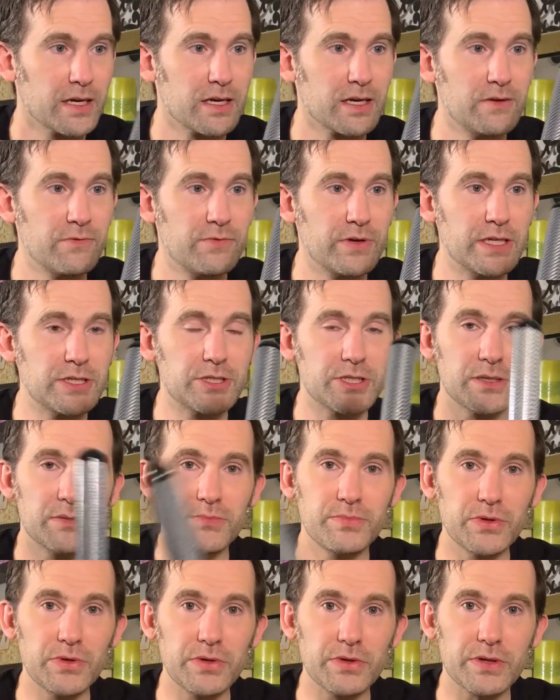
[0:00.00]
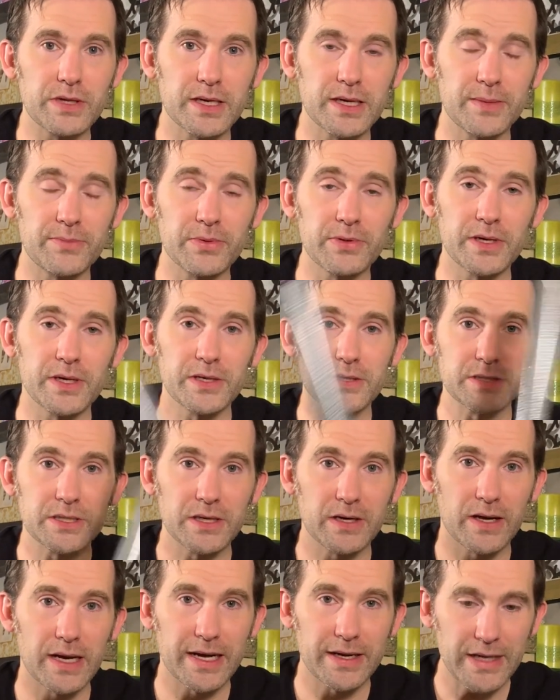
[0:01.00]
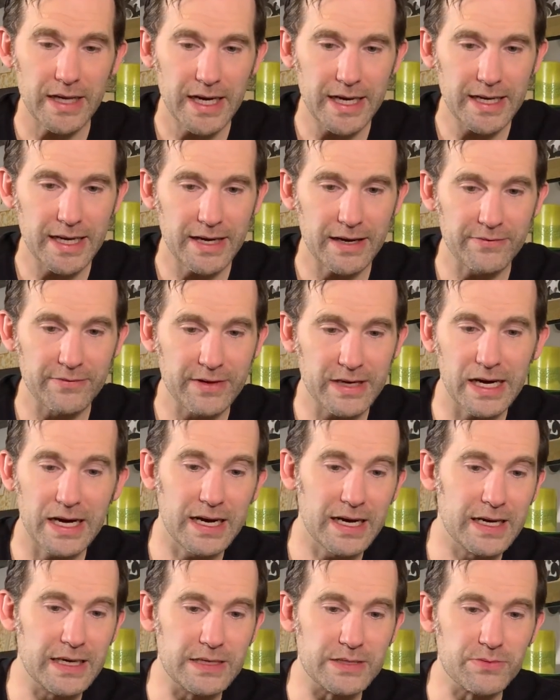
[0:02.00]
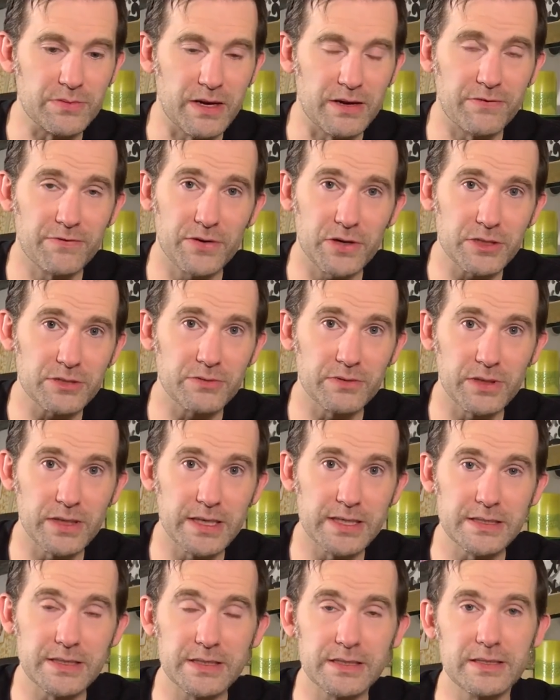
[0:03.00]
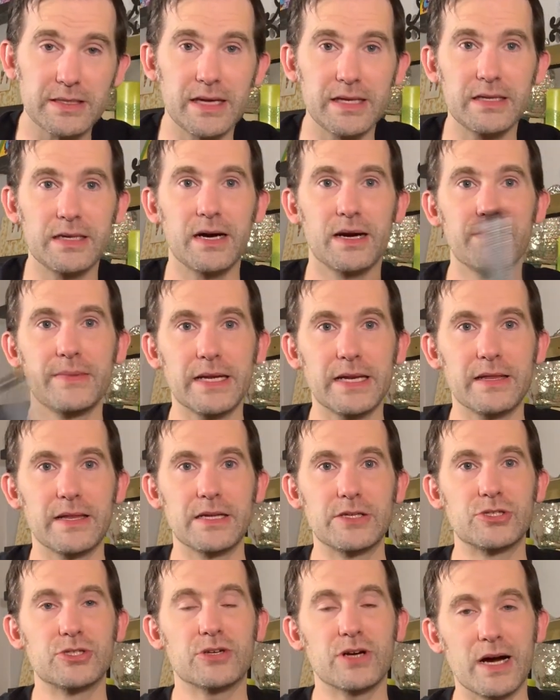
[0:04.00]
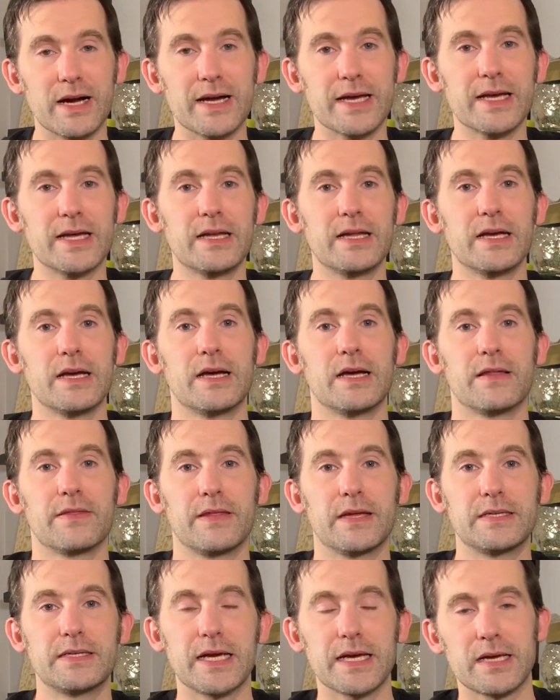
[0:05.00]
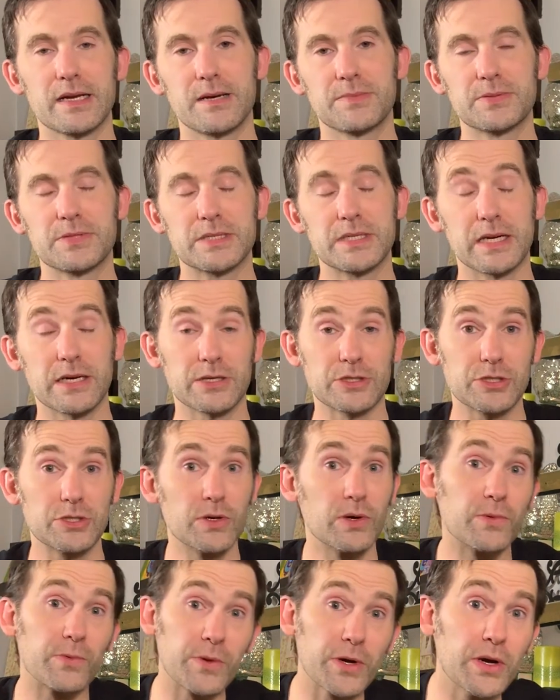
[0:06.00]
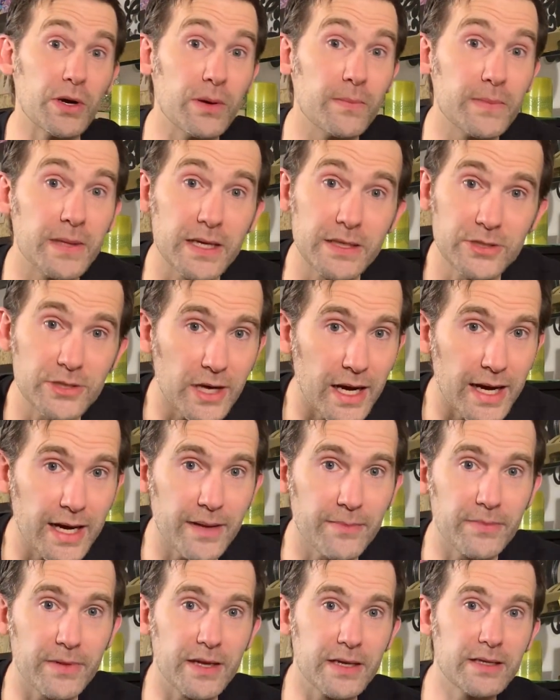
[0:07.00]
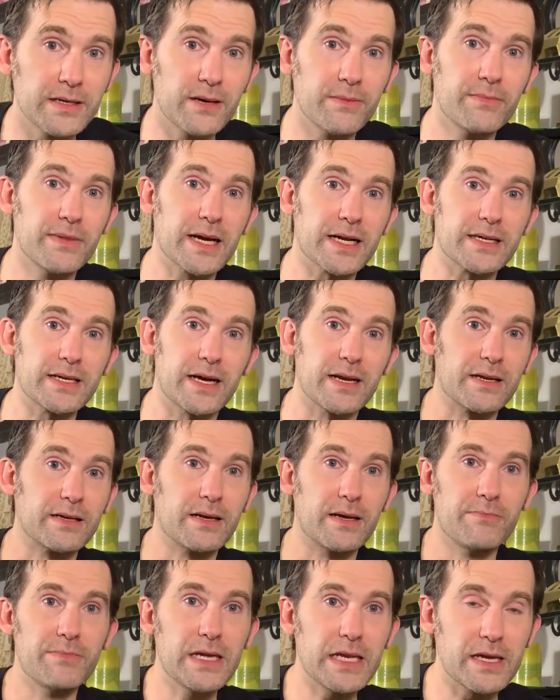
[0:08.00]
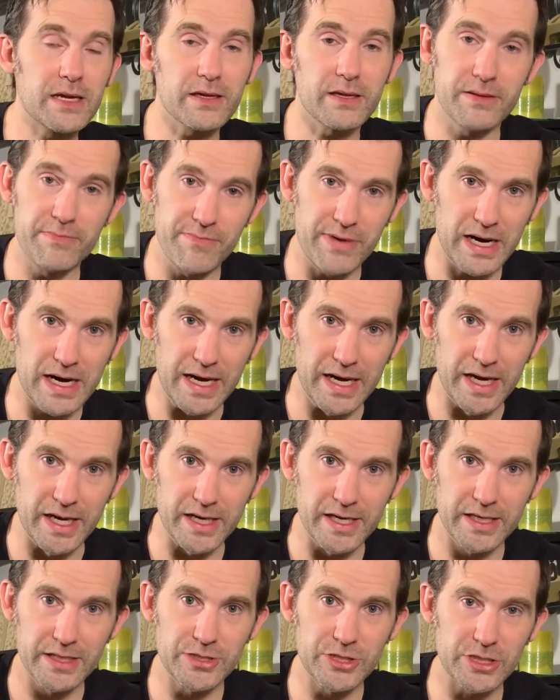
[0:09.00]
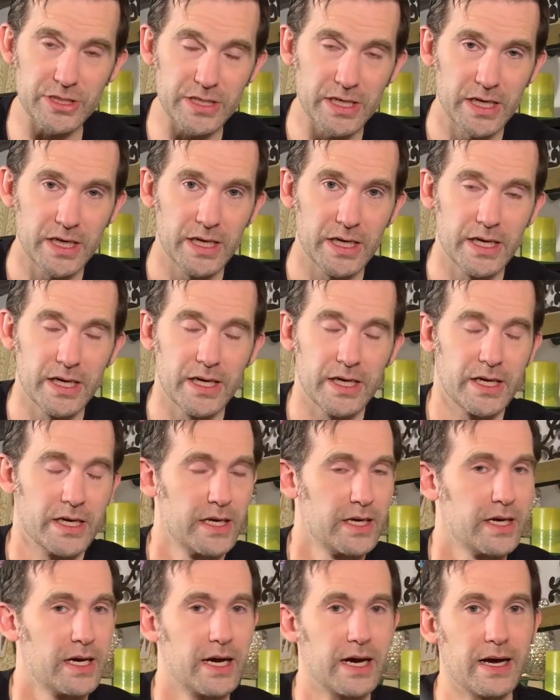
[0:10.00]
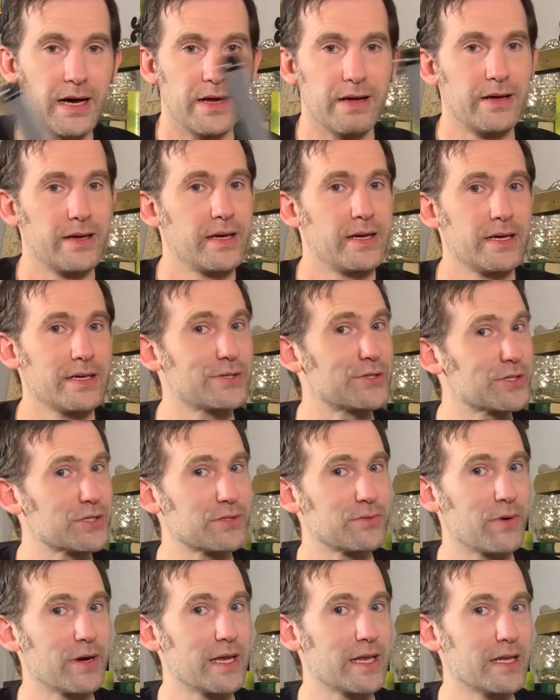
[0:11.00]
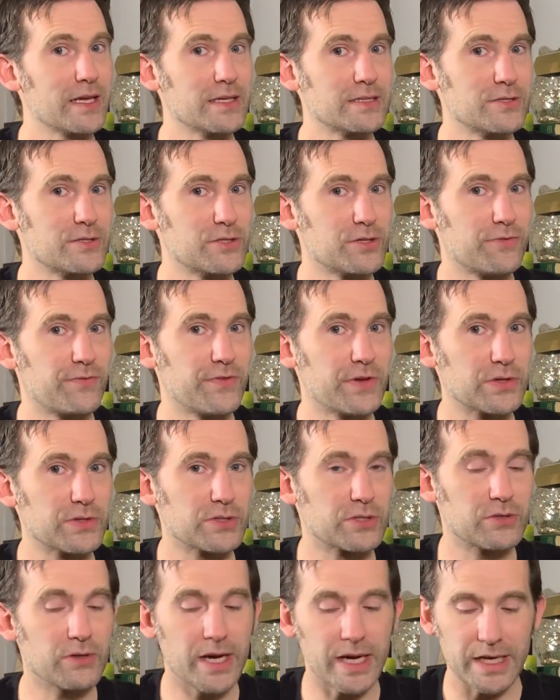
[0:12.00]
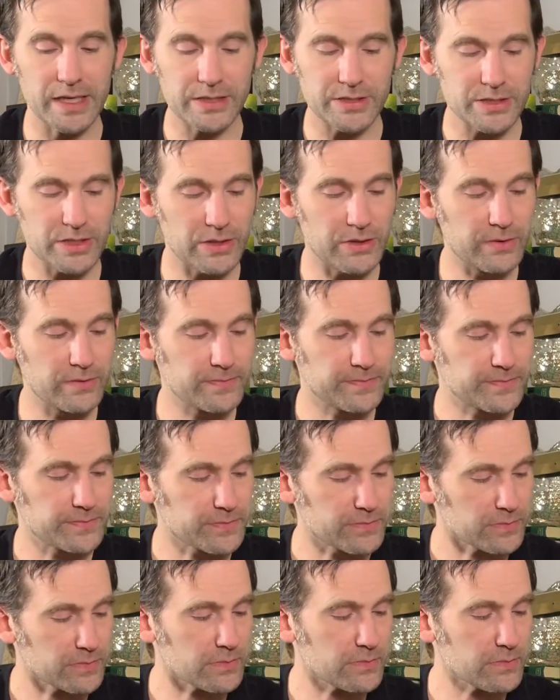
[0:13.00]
Convention booth a couple years ago, I'd have guys, when I first released this, they'd come in and they'd try it. They'd take it upstairs to a room, they'd try it, and they'd come back down and immediately buy it. It's just the way it is. It just feels great. So